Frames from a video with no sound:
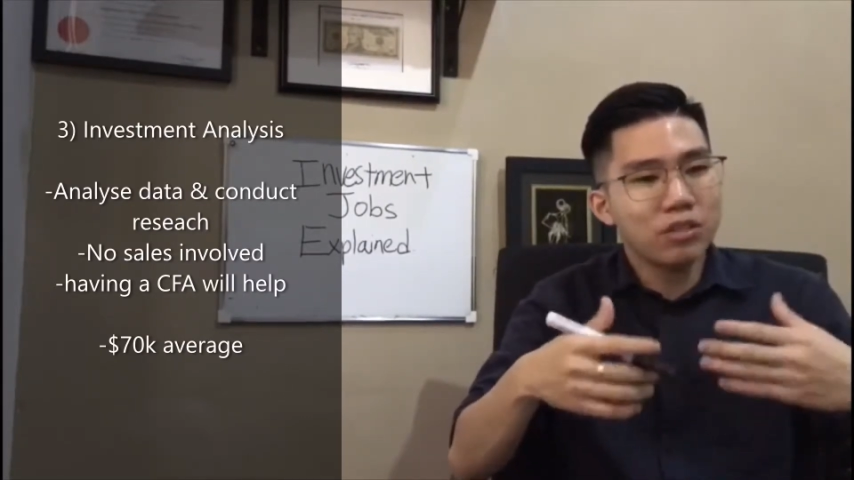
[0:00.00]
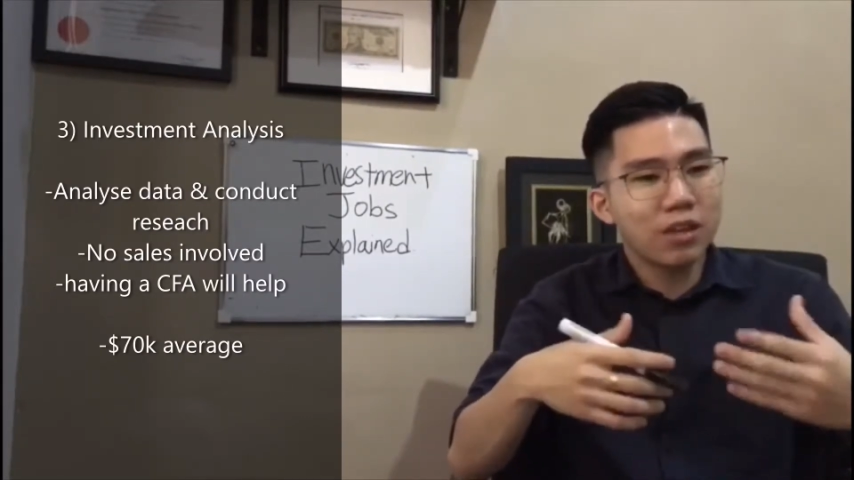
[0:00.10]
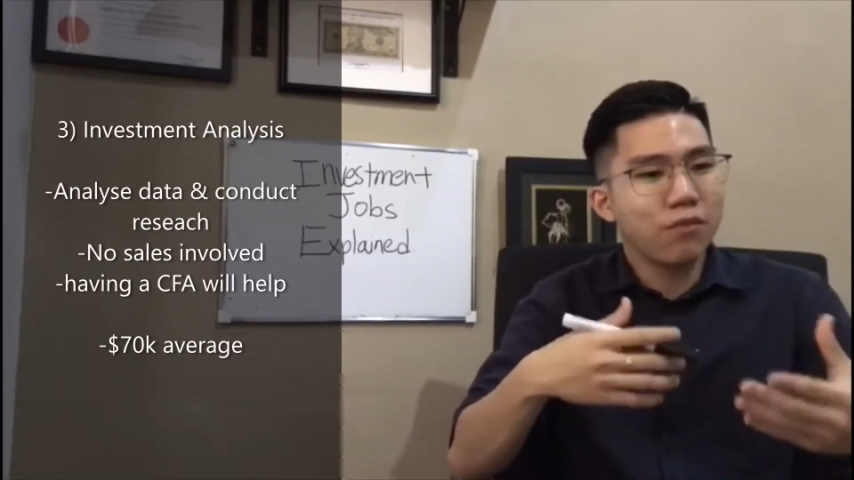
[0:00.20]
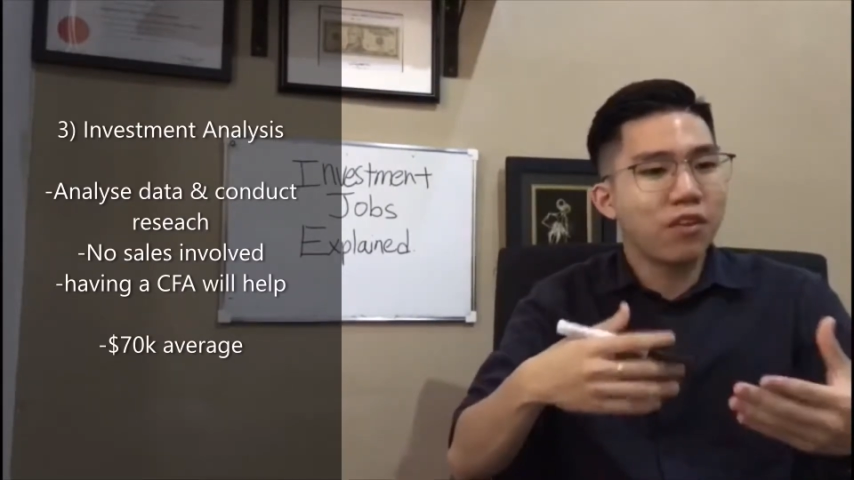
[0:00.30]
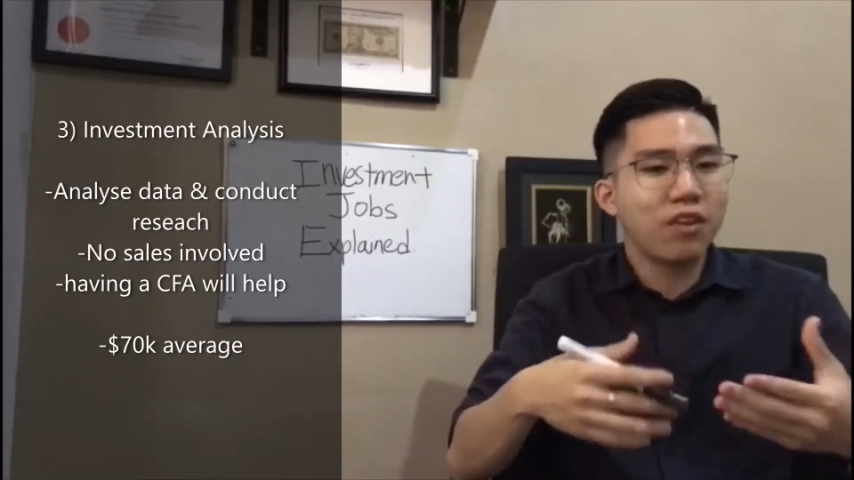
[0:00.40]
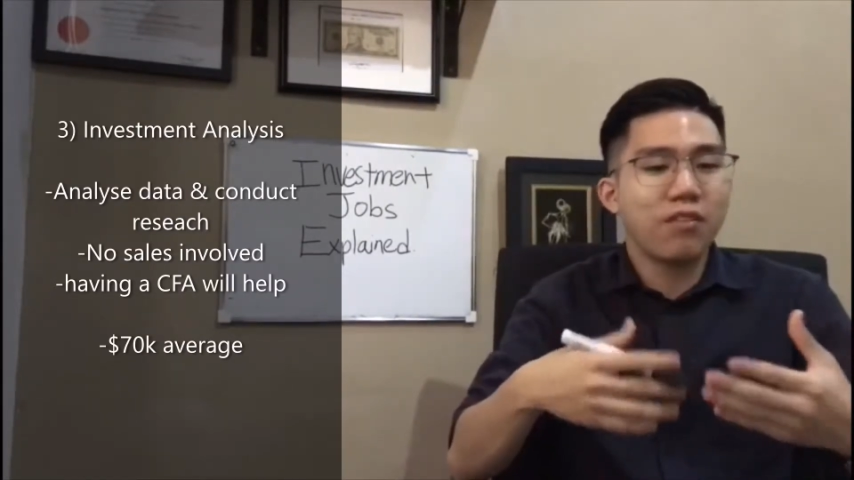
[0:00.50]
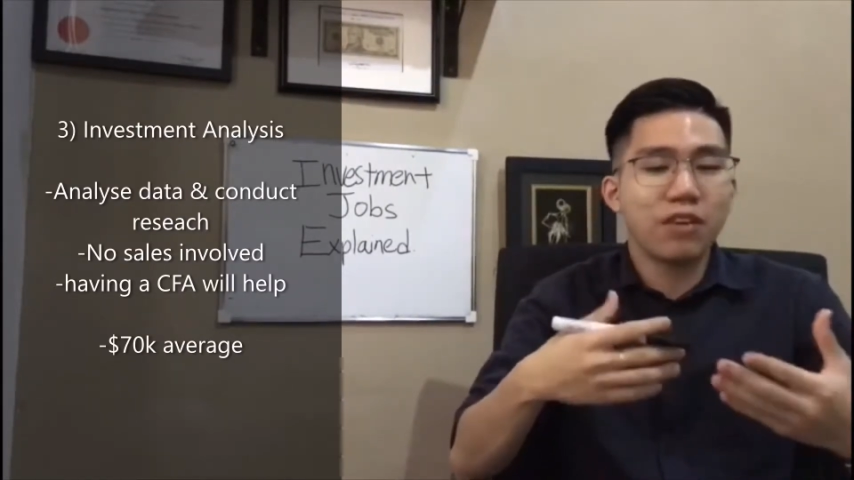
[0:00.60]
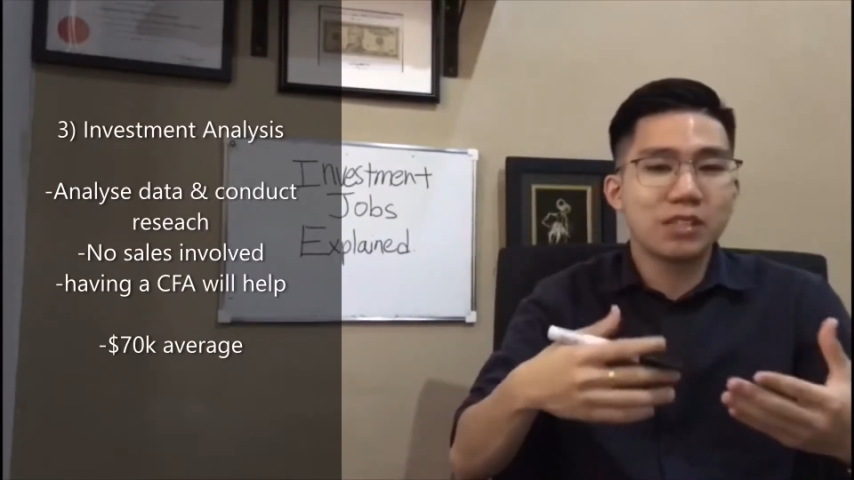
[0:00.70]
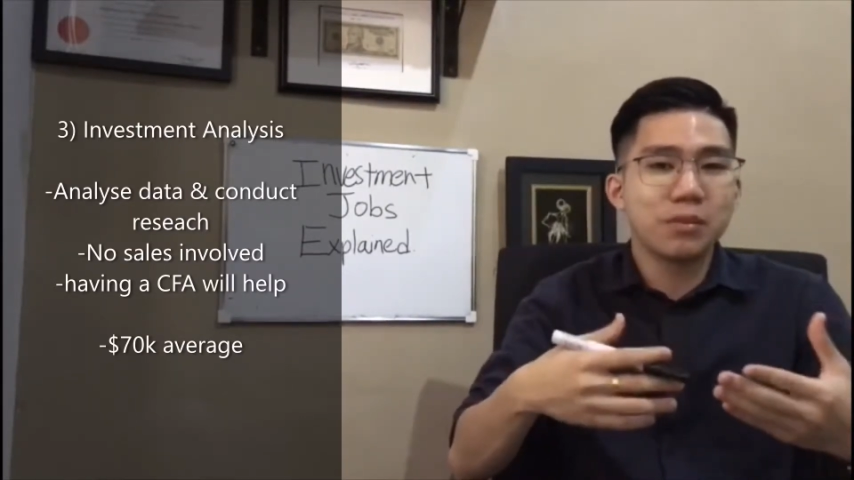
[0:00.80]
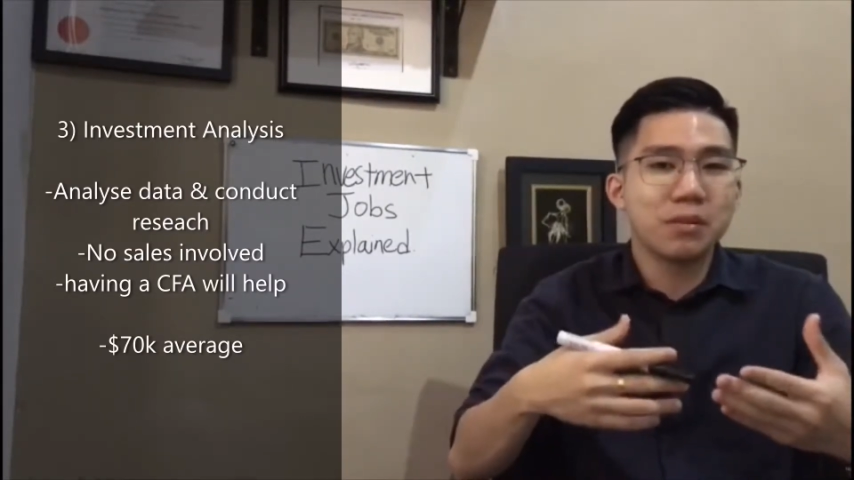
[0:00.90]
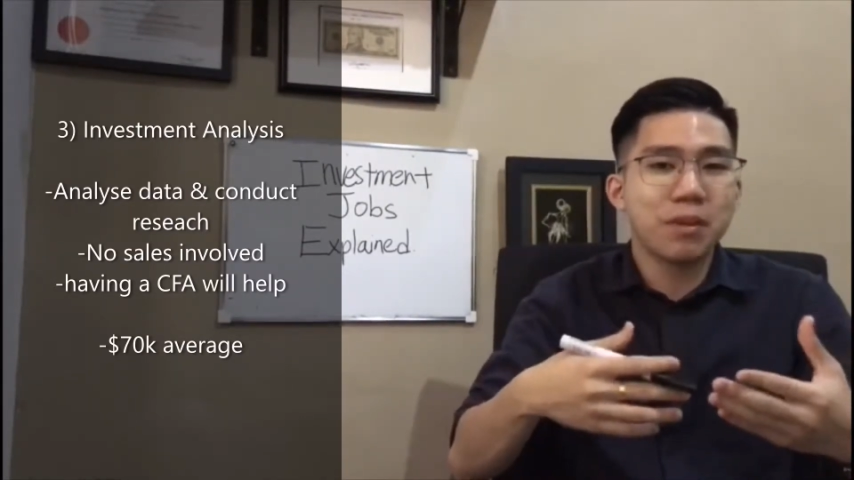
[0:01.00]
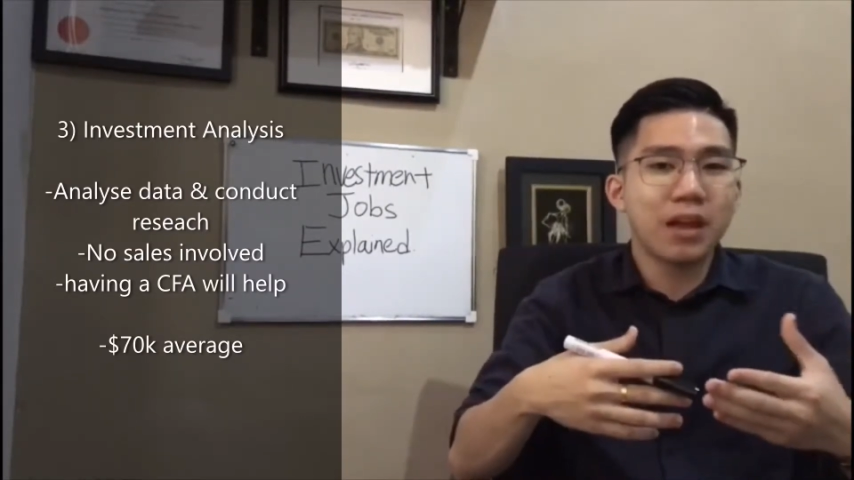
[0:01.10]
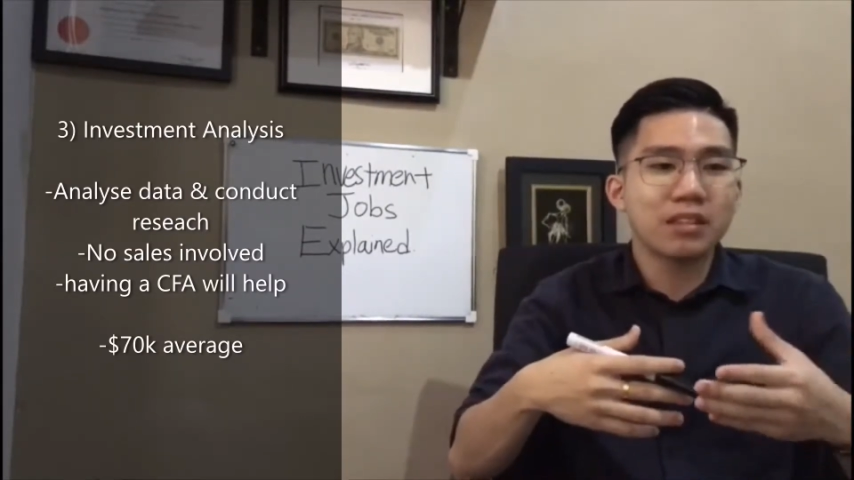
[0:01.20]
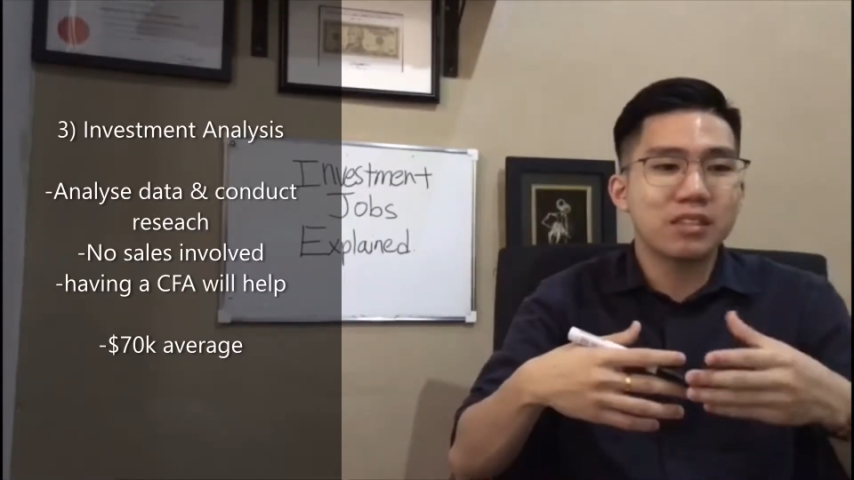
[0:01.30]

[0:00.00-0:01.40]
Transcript: investment banks,